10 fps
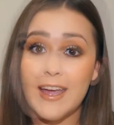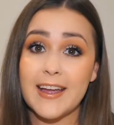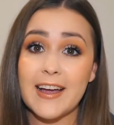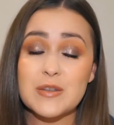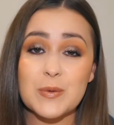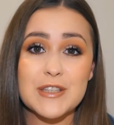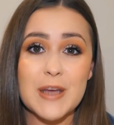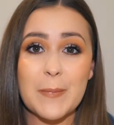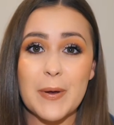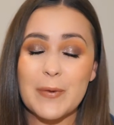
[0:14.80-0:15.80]
Hey guys, what's
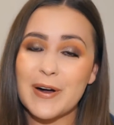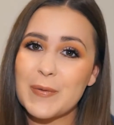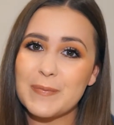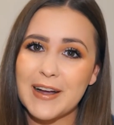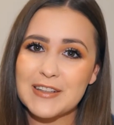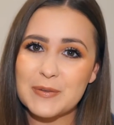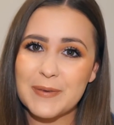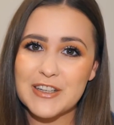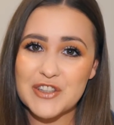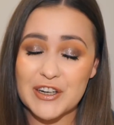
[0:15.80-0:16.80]
up and welcome back to
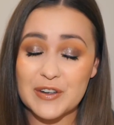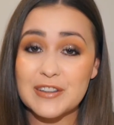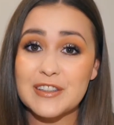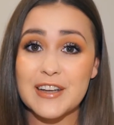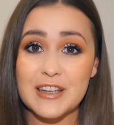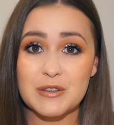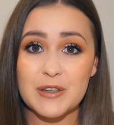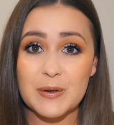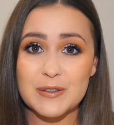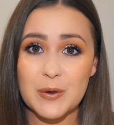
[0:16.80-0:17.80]
my channel. Today's
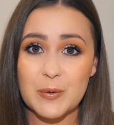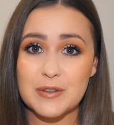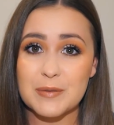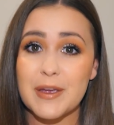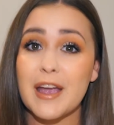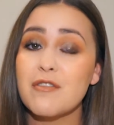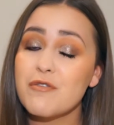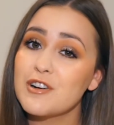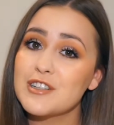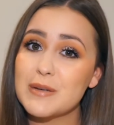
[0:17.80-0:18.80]
video is going to be a
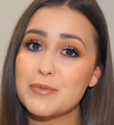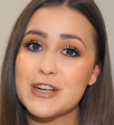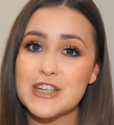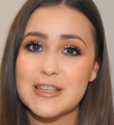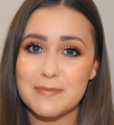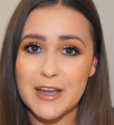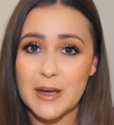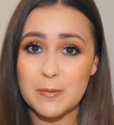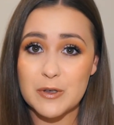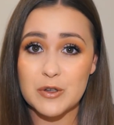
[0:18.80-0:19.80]
first impressions
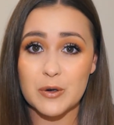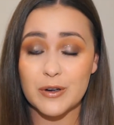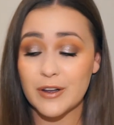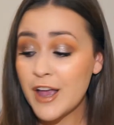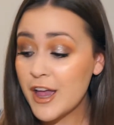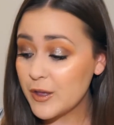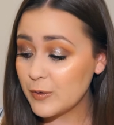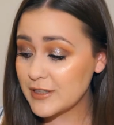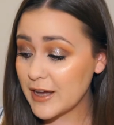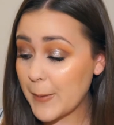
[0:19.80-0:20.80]
makeup tutorial
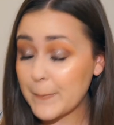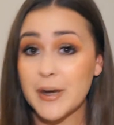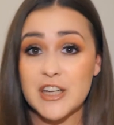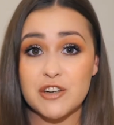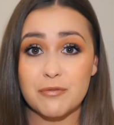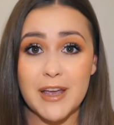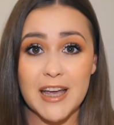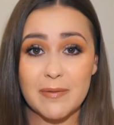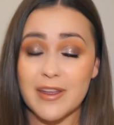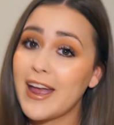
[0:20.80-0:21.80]
using a bunch of
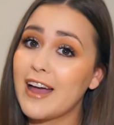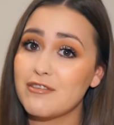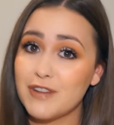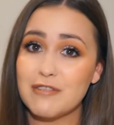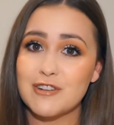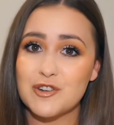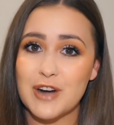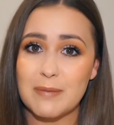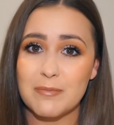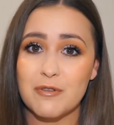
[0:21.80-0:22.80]
makeup that I have never
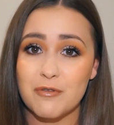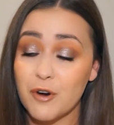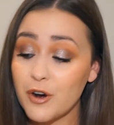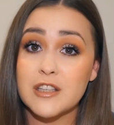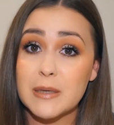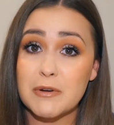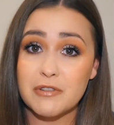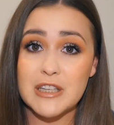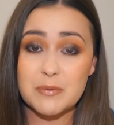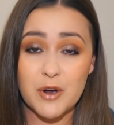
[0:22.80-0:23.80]
tried before. Some of
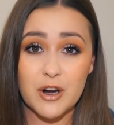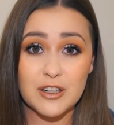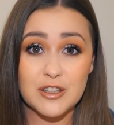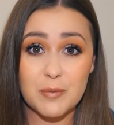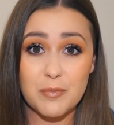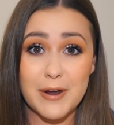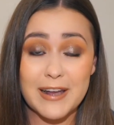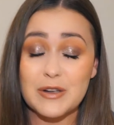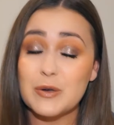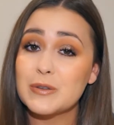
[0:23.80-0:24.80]
these products are
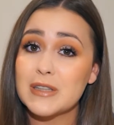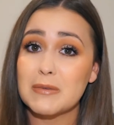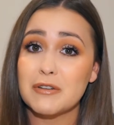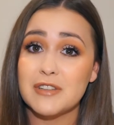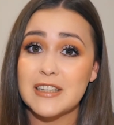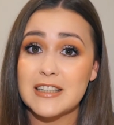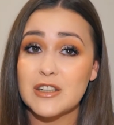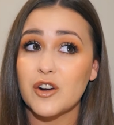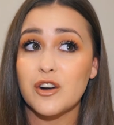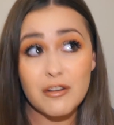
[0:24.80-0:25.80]
brand new, some of these
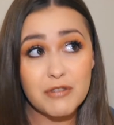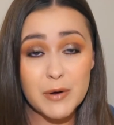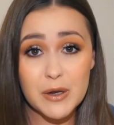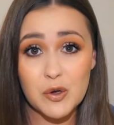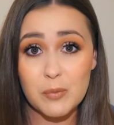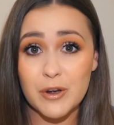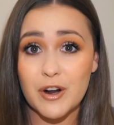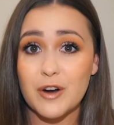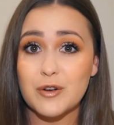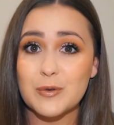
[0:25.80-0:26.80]
are not very new but
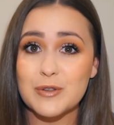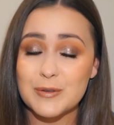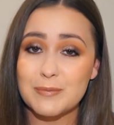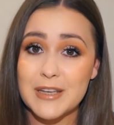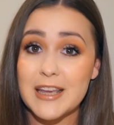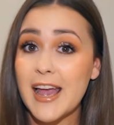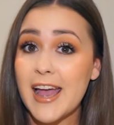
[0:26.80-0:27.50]
are new to me